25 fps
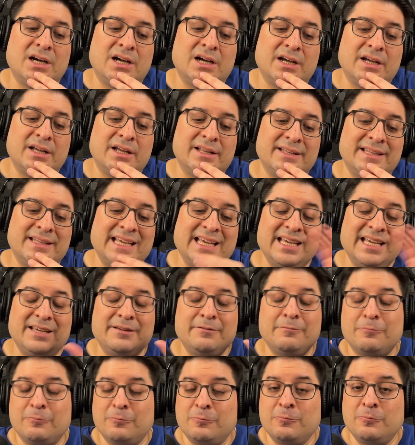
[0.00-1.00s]
they
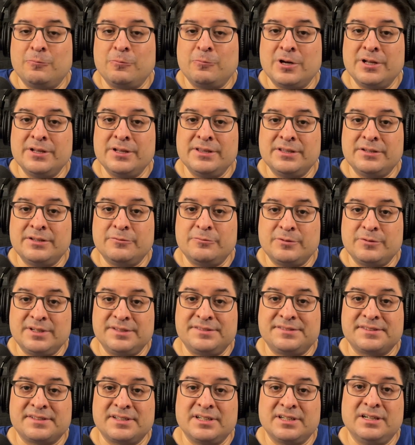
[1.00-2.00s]
run the
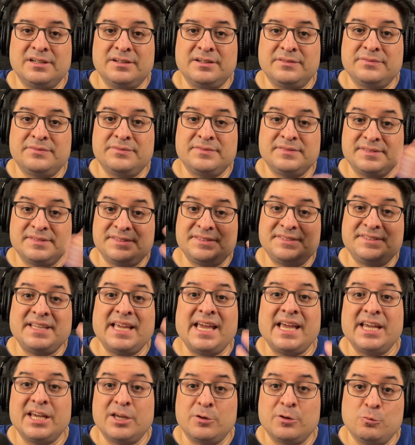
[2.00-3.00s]
risk of
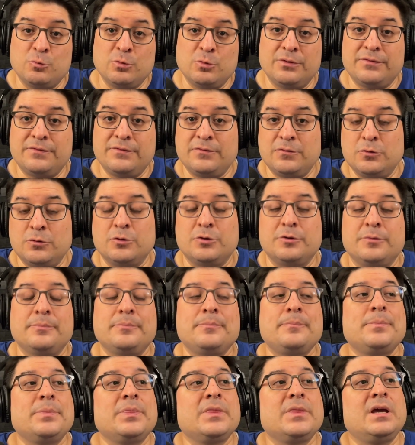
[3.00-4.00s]
staying in wolf form,
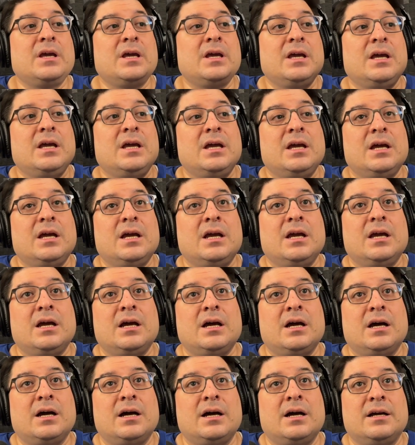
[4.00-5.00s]

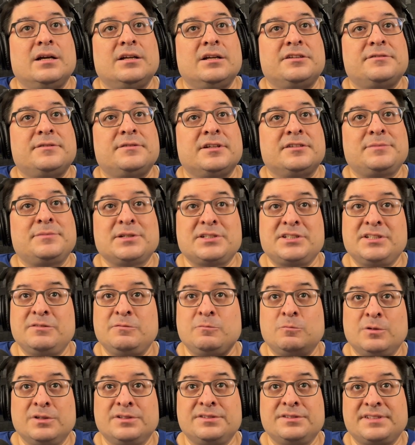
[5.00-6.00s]
especially
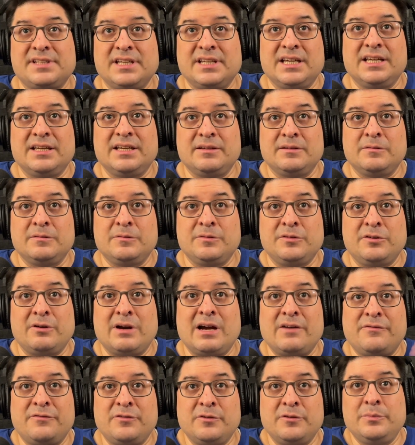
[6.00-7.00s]
once their
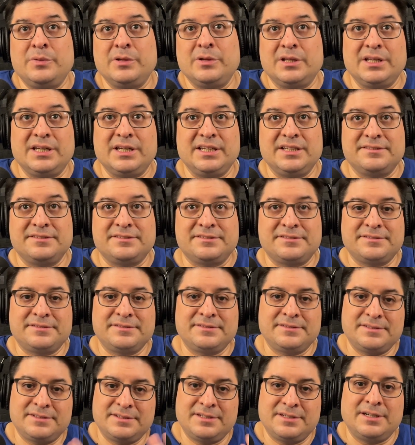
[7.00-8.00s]
alpha abilities
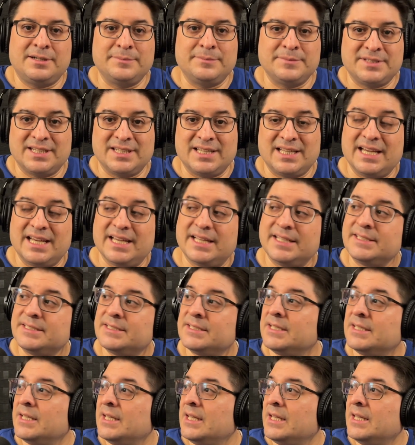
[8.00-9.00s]
come to light.
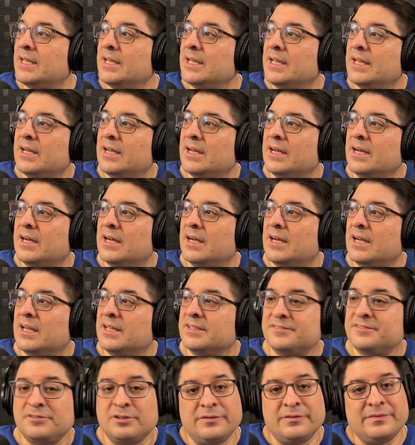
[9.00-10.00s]
And
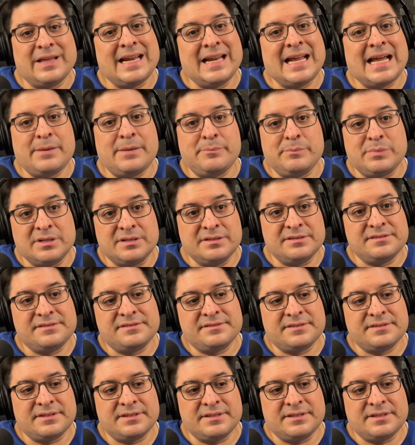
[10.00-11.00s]
so if that
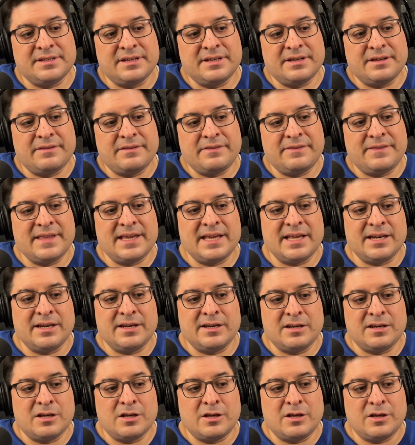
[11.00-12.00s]
happens,
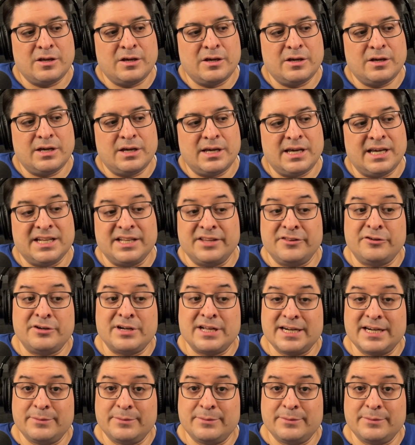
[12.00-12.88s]
then and they're not able